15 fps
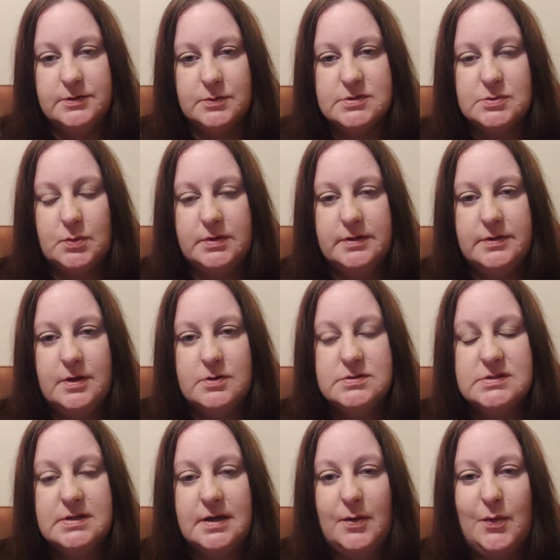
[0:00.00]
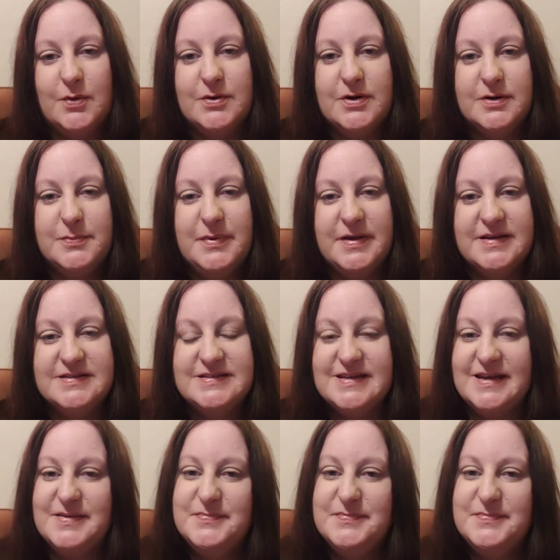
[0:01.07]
There was one of those that I ordered, but